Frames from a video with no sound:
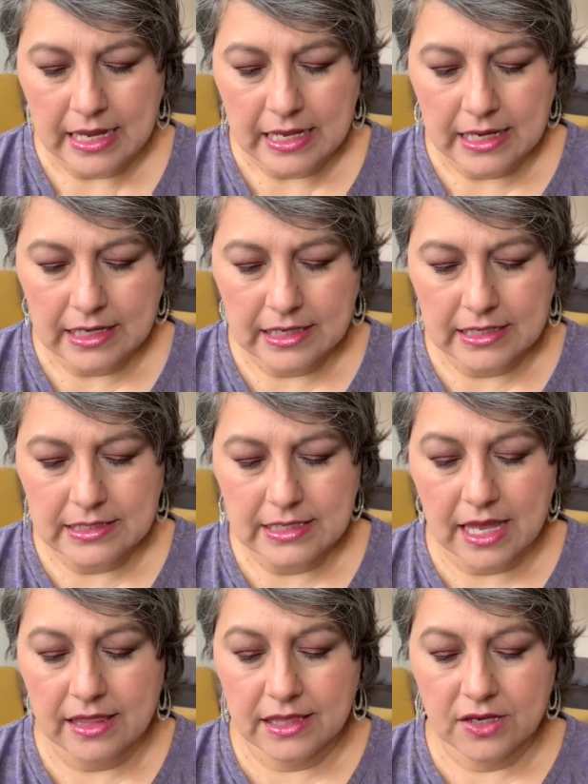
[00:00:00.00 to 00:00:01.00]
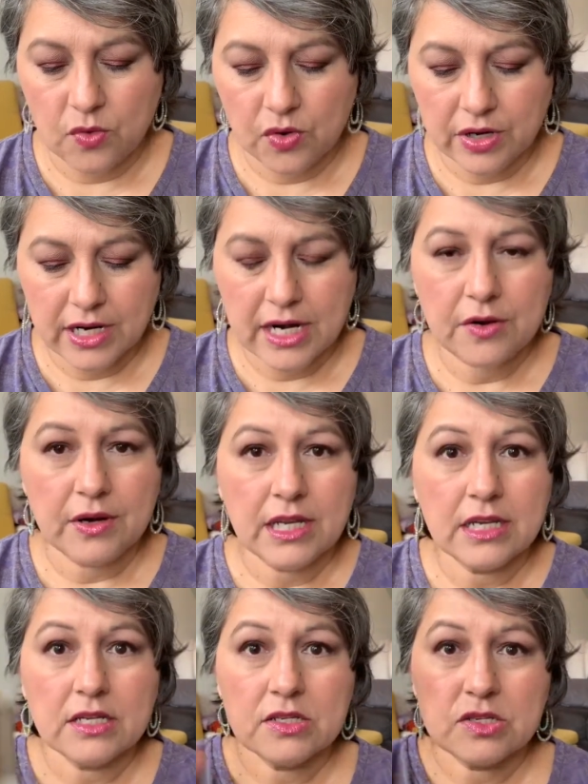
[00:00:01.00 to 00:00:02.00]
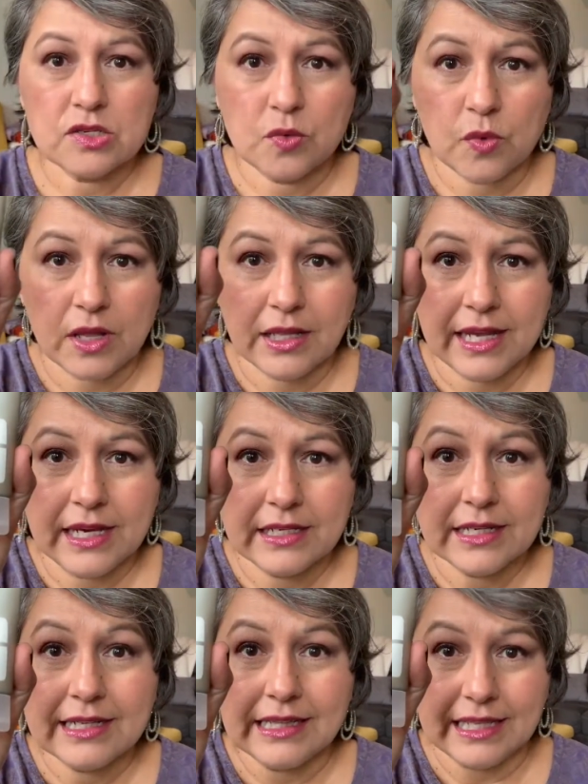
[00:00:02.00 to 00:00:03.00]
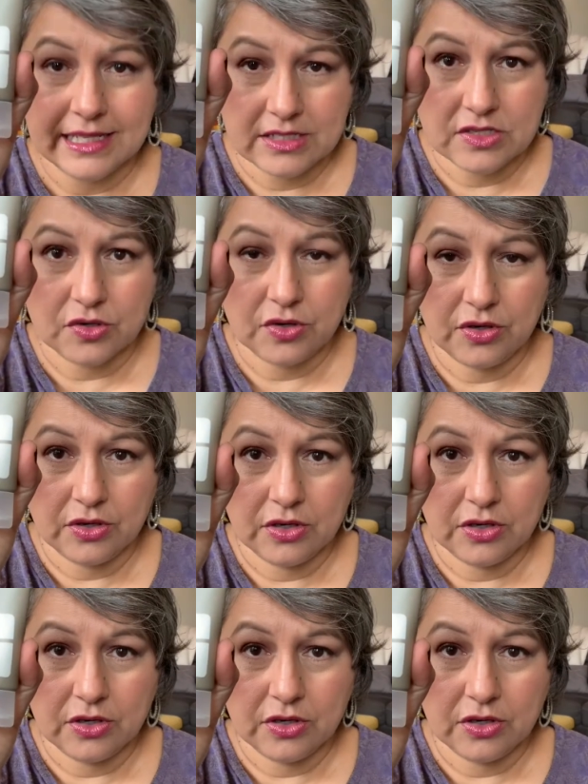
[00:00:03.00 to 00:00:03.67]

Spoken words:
It is the Ordinary Squalane Cleanser.